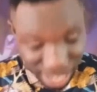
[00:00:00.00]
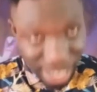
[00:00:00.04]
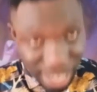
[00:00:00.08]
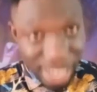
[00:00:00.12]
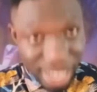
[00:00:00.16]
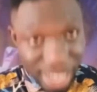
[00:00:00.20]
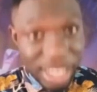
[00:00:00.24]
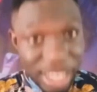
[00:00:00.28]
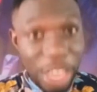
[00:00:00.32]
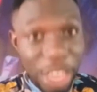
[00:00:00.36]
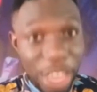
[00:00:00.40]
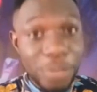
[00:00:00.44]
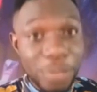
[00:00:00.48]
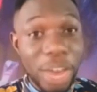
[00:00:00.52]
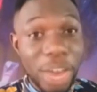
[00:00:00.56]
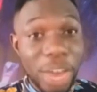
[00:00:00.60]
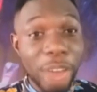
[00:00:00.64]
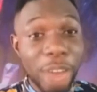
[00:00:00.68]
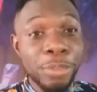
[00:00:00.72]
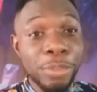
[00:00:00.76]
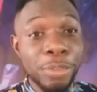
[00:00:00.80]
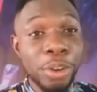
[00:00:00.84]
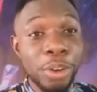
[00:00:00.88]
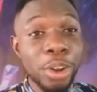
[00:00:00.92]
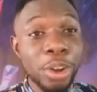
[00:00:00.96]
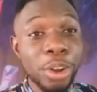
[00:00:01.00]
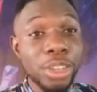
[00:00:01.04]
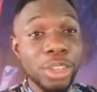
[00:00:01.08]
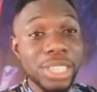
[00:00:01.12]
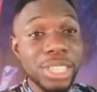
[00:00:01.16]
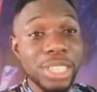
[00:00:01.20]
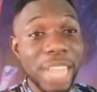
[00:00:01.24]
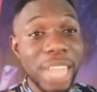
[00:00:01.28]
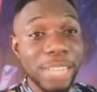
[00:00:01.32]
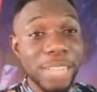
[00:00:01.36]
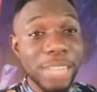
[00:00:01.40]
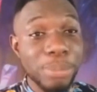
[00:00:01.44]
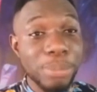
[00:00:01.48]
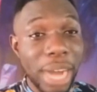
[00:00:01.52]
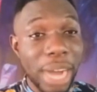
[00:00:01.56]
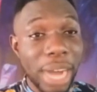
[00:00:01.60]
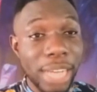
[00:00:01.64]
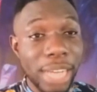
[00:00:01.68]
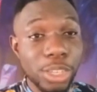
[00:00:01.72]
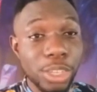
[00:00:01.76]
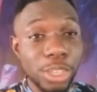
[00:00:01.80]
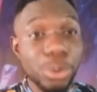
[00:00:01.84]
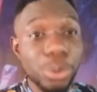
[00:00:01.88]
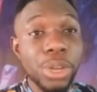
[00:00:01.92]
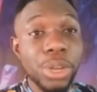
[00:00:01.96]
If you have followed that
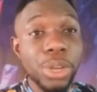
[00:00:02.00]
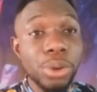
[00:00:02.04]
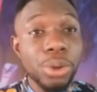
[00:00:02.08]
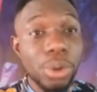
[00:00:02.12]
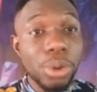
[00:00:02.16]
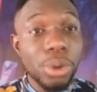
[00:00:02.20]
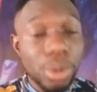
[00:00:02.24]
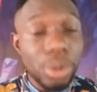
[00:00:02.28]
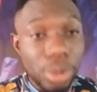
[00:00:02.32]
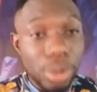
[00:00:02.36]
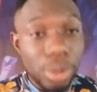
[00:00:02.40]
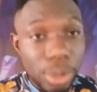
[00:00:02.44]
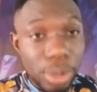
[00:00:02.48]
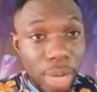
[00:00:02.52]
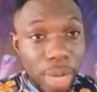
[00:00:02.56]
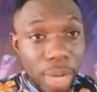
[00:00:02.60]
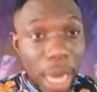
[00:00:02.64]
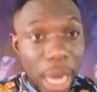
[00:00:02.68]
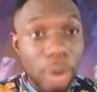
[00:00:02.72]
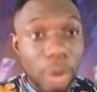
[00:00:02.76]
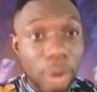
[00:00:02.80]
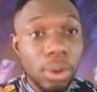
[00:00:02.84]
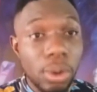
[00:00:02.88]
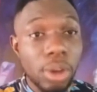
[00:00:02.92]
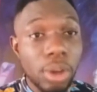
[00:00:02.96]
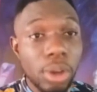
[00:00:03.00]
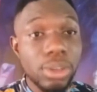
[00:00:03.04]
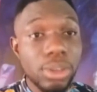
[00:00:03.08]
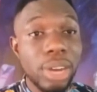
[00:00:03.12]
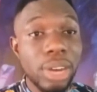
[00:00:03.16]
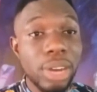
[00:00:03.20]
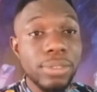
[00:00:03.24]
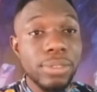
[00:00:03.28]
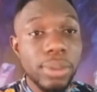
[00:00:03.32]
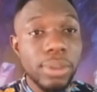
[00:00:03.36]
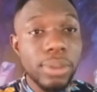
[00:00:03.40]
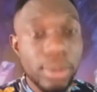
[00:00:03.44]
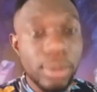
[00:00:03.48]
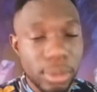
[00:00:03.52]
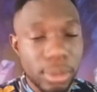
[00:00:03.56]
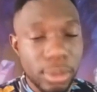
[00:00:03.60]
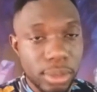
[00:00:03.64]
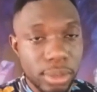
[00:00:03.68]
man, you will know how long you have followed.